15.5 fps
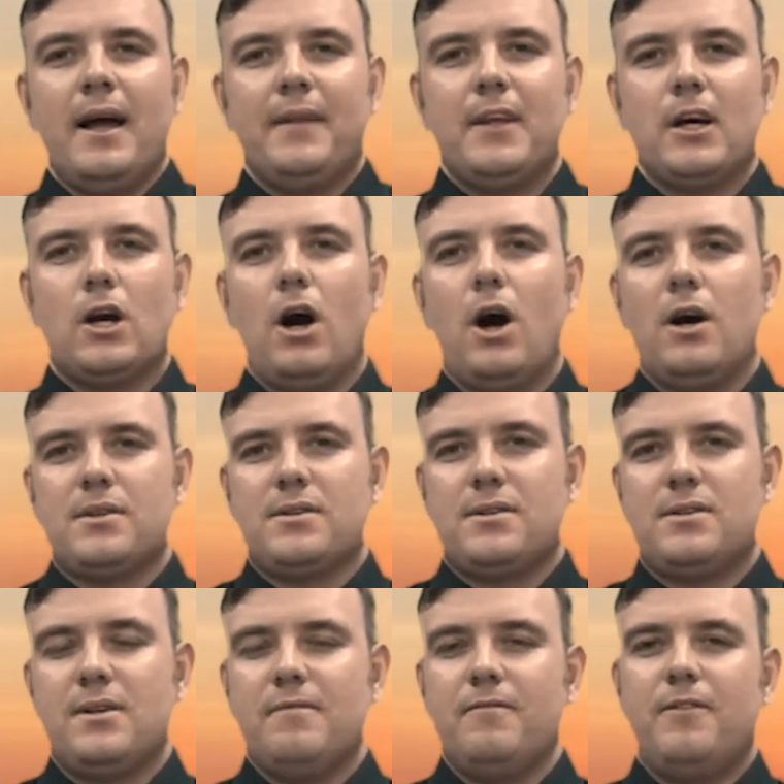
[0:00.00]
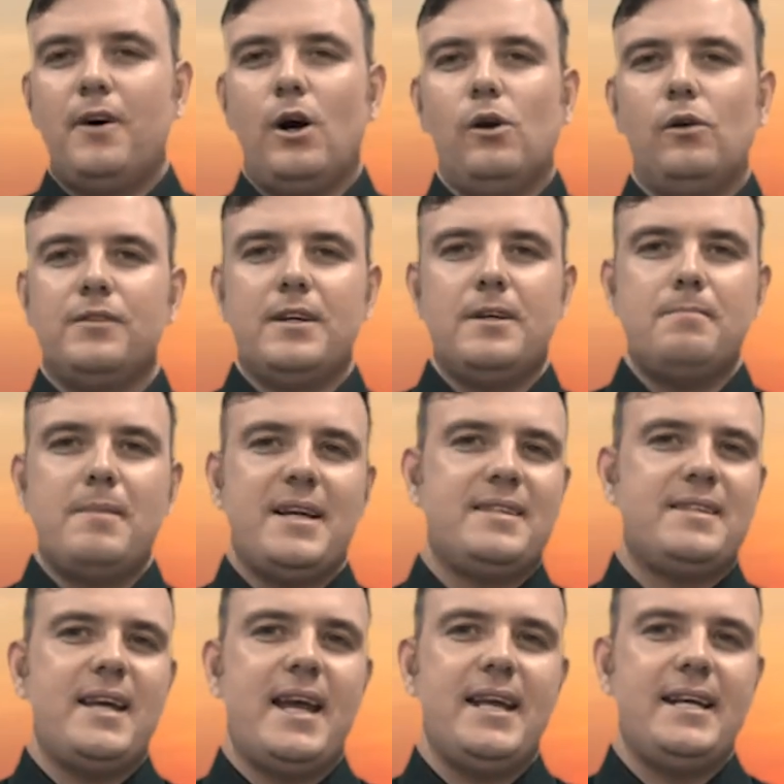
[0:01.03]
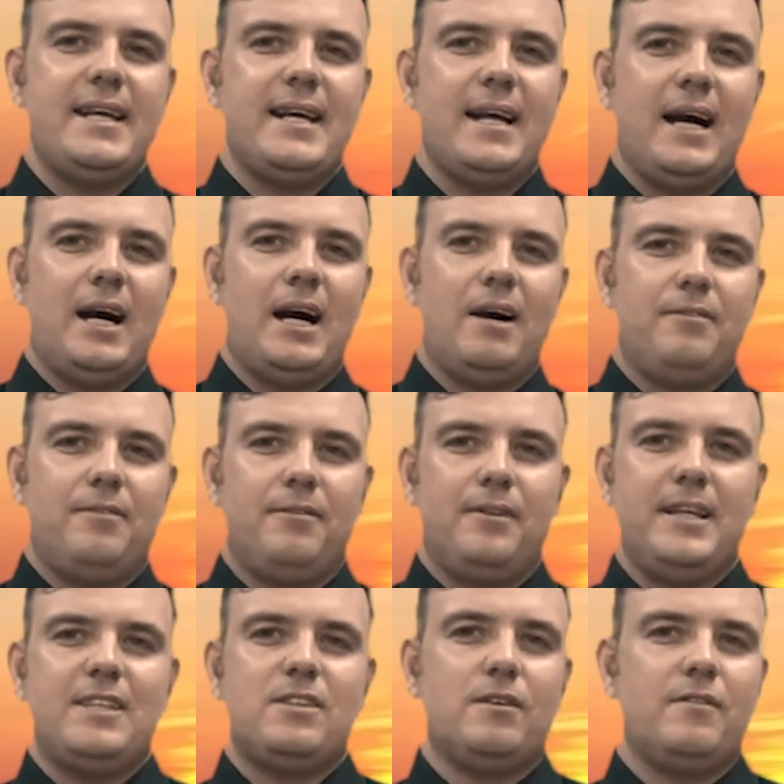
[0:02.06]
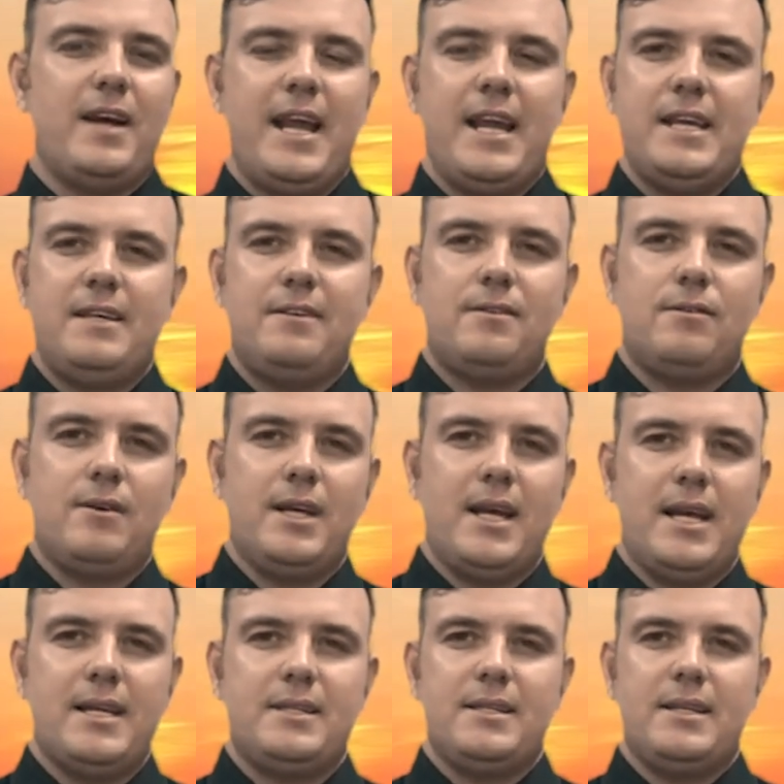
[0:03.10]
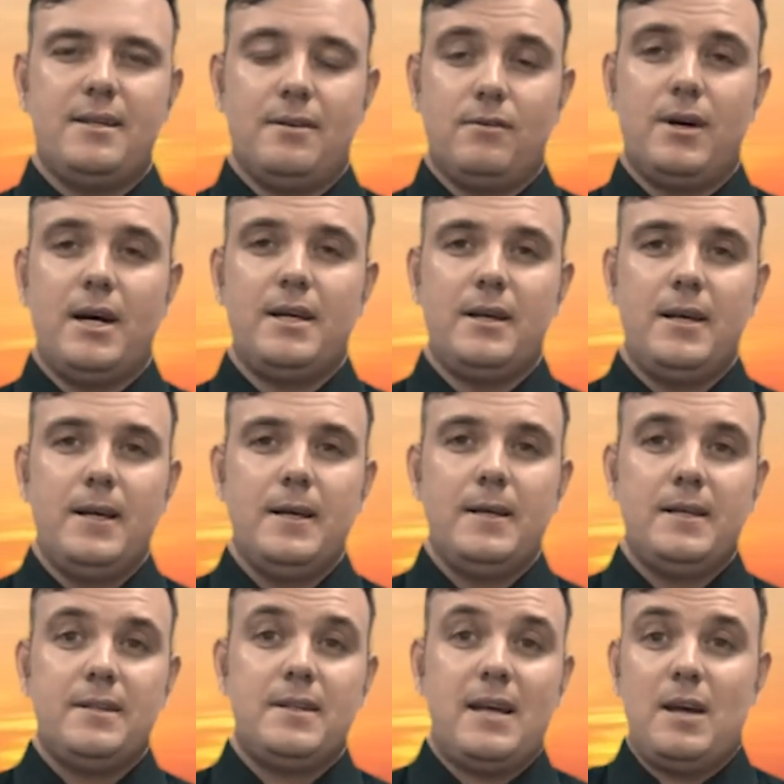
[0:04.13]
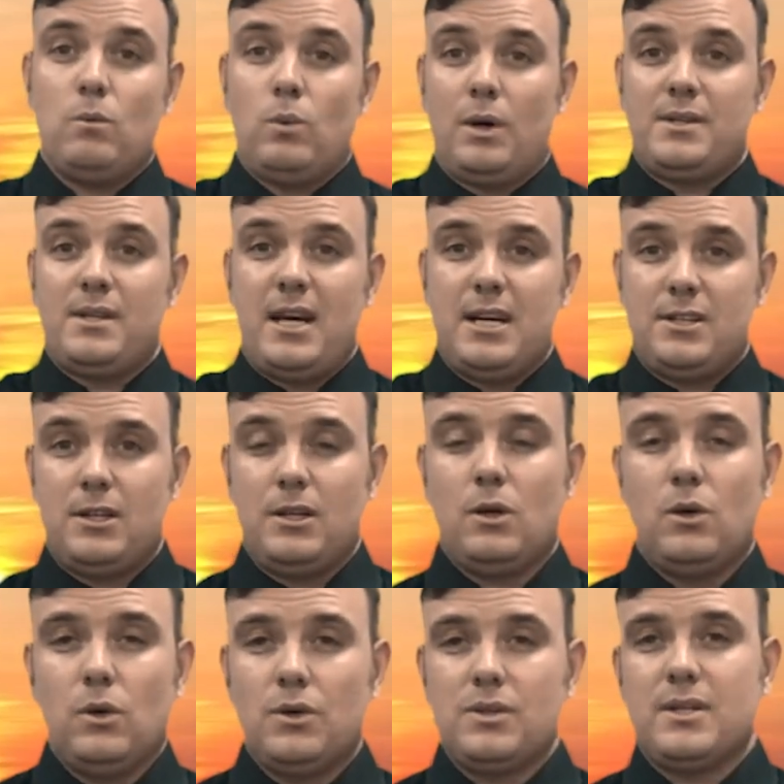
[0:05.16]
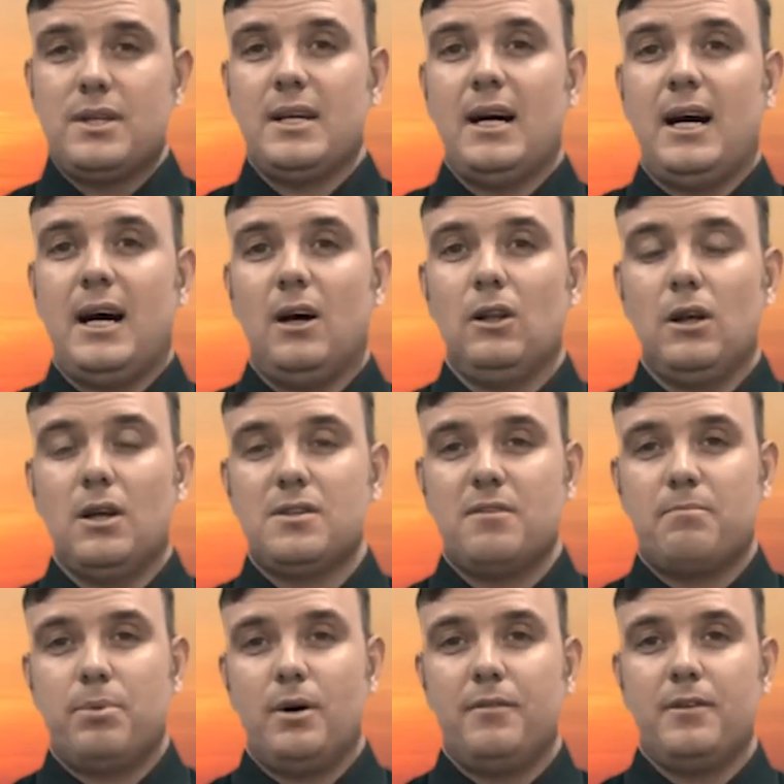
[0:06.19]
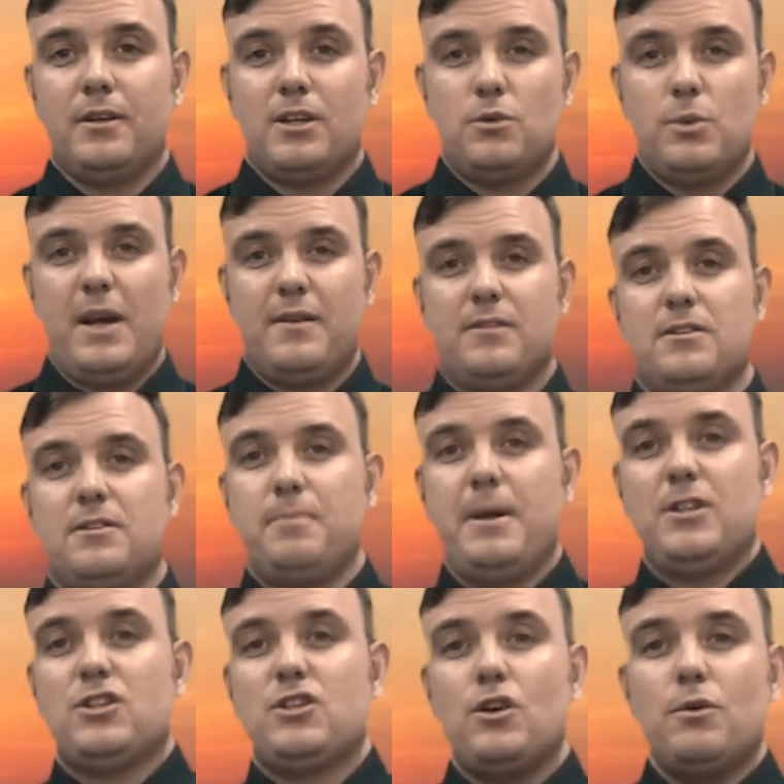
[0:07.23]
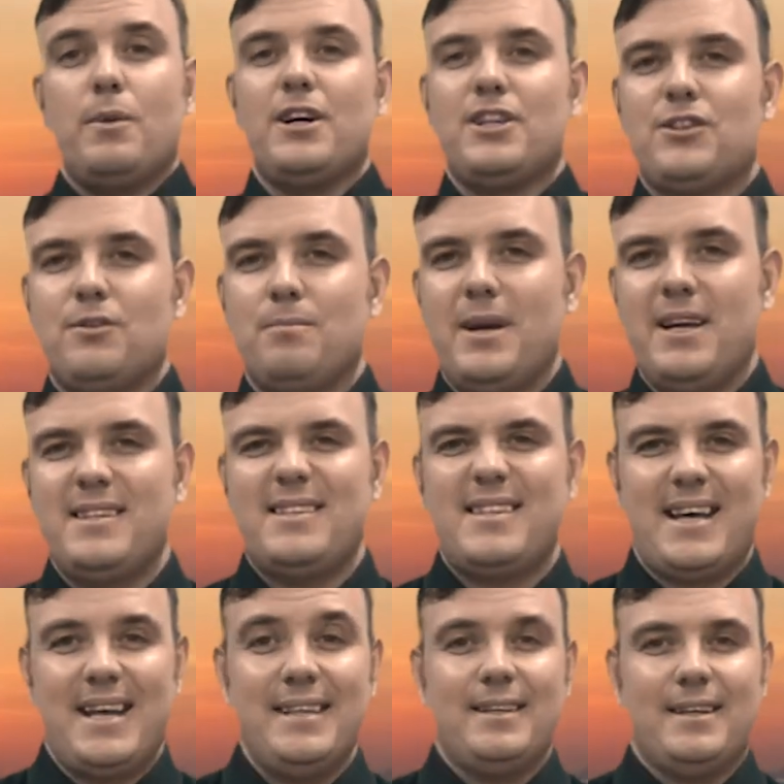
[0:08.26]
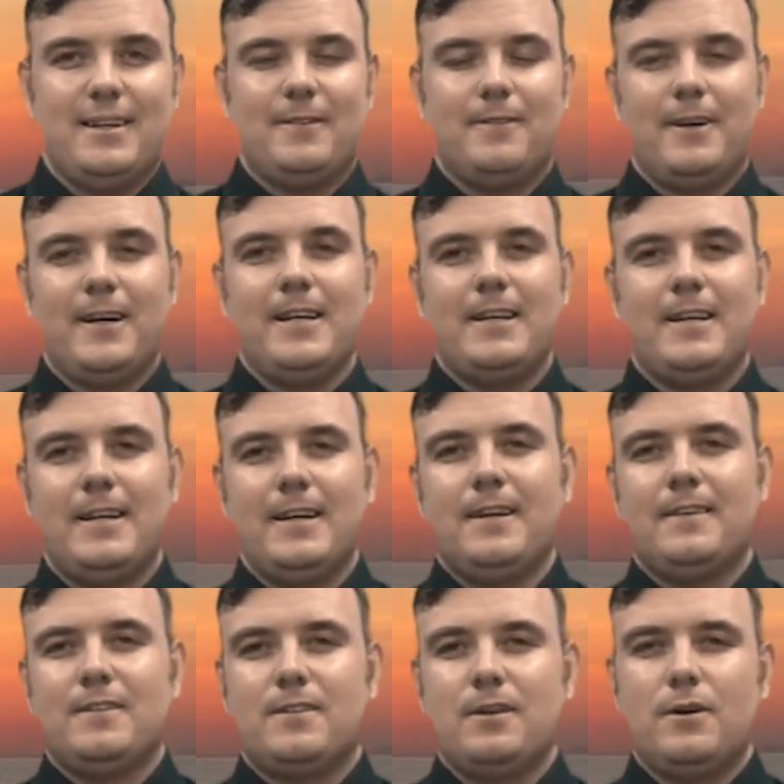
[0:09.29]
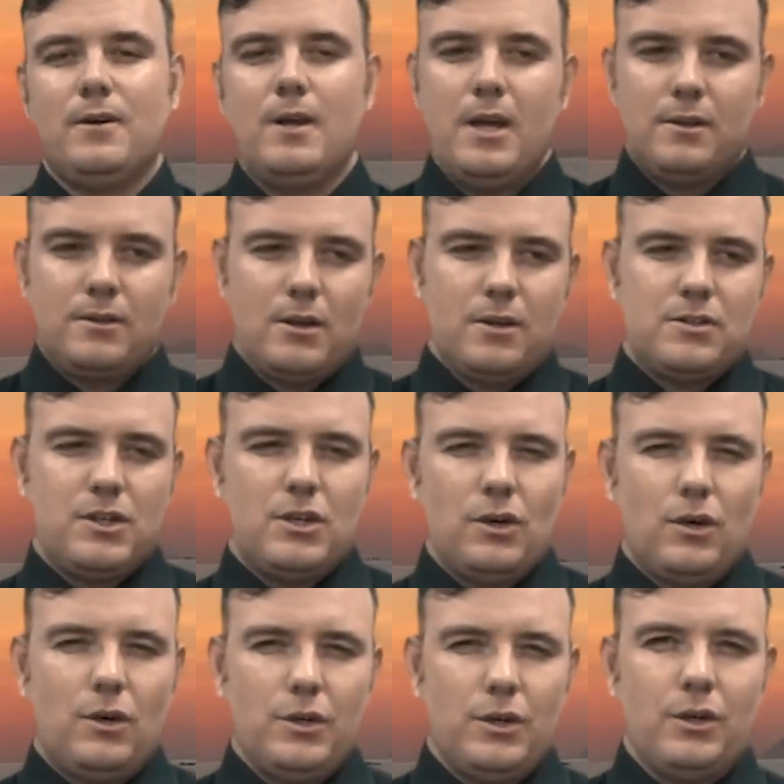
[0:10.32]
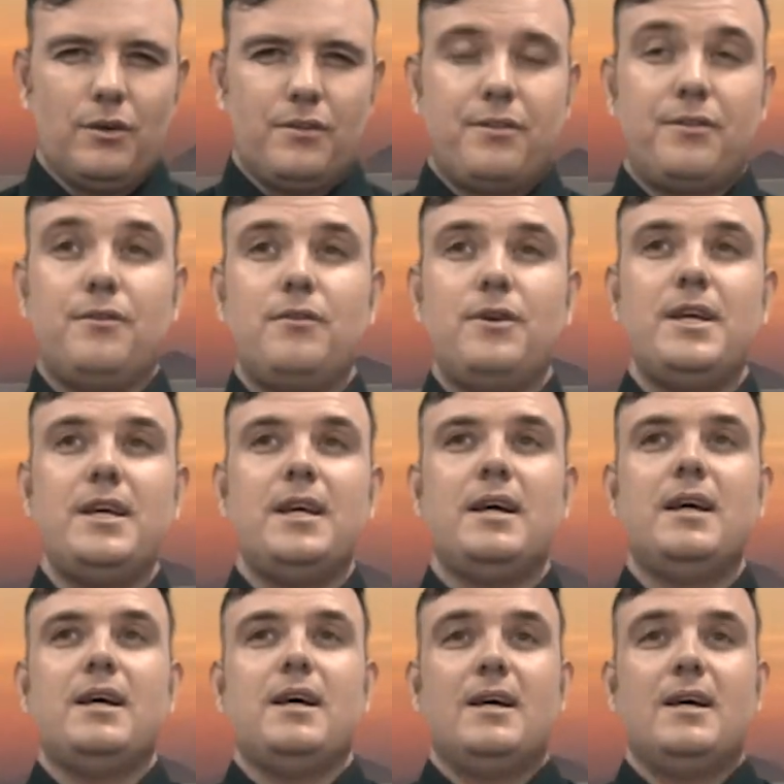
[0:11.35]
the costs involved in maintaining our fleet of A380, right? Is that what's actually causing our loss of profit? Because we have to spend so much to maintain it, right? So those are your 3